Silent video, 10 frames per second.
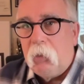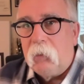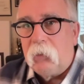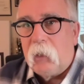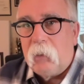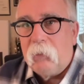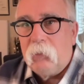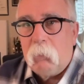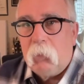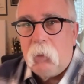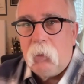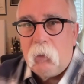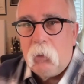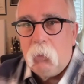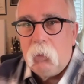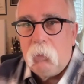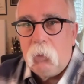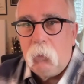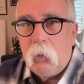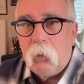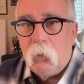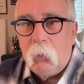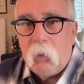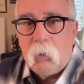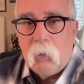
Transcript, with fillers: Is that something that you would you would agree with?